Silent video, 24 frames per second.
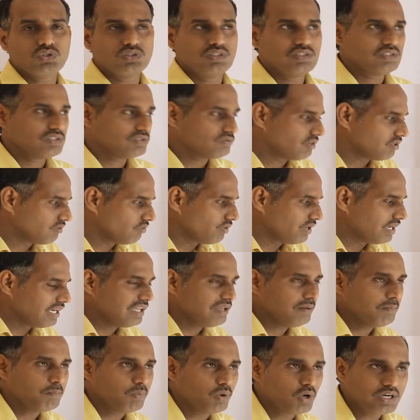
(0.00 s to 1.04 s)
This is what very
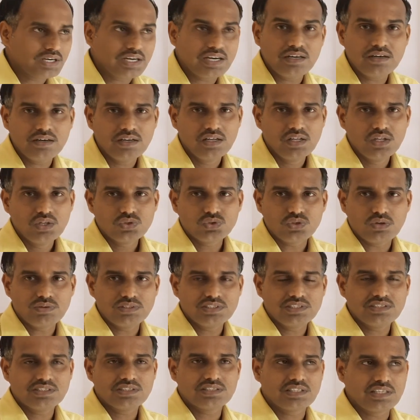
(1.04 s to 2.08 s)
important, so which
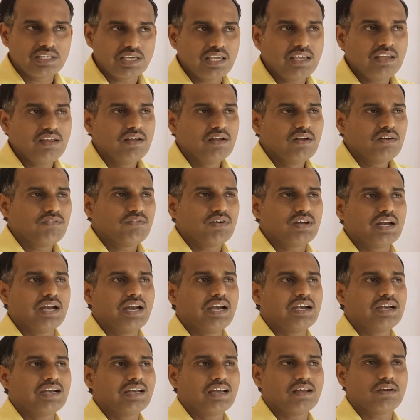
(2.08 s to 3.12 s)
is key for
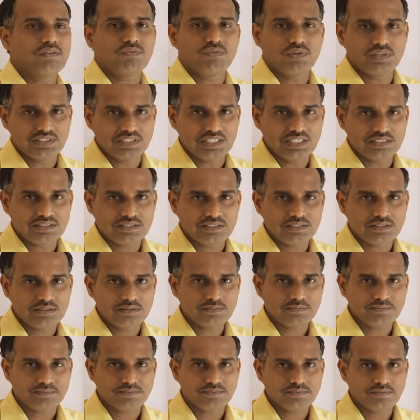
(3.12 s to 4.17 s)
entire
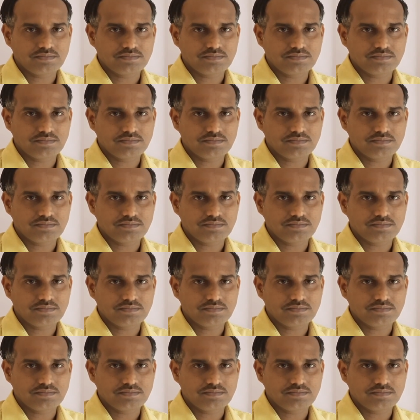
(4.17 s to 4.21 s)
physics.